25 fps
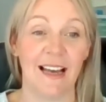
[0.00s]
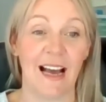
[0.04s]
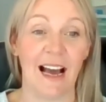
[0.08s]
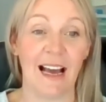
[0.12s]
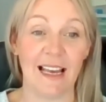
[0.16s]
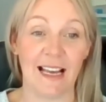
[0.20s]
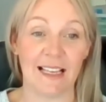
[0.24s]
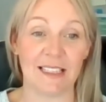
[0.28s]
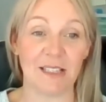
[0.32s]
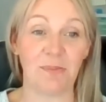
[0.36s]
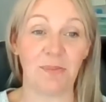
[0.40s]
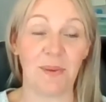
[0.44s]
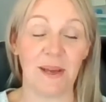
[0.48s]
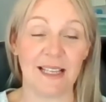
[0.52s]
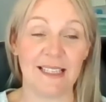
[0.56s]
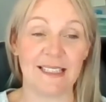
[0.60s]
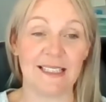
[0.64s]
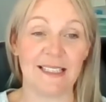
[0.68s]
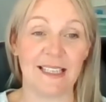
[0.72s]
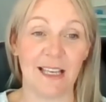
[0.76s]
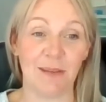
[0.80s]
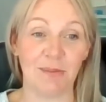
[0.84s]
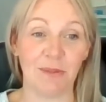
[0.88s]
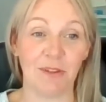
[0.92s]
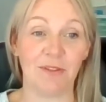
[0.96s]
I had a big
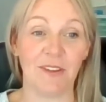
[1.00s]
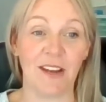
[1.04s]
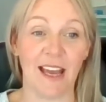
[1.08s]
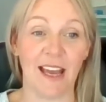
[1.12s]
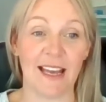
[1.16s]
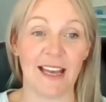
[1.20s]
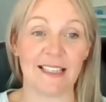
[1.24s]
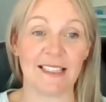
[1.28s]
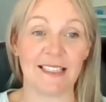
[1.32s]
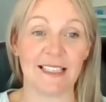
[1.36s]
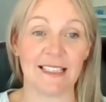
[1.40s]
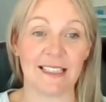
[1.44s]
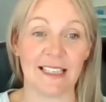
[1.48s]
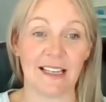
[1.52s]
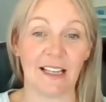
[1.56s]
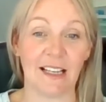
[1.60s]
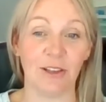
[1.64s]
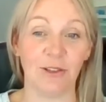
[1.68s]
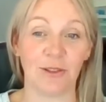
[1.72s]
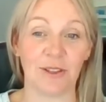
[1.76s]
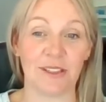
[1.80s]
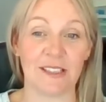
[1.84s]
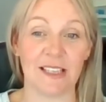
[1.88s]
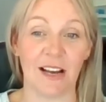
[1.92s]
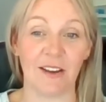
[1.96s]
team of nurses that I
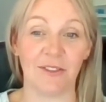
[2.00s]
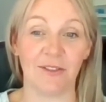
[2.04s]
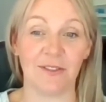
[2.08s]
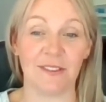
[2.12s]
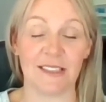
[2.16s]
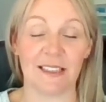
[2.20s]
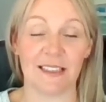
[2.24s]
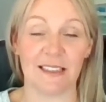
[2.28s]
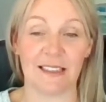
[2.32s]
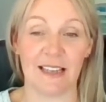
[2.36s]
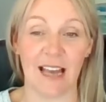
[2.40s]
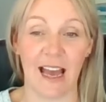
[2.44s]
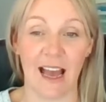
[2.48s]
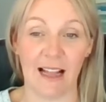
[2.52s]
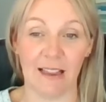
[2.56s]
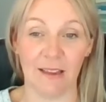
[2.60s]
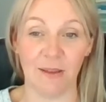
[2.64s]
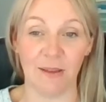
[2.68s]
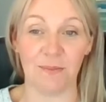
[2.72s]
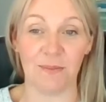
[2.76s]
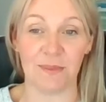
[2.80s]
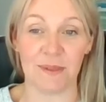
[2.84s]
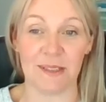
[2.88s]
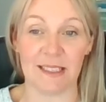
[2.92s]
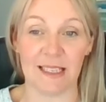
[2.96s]
looked after and
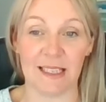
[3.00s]
helped.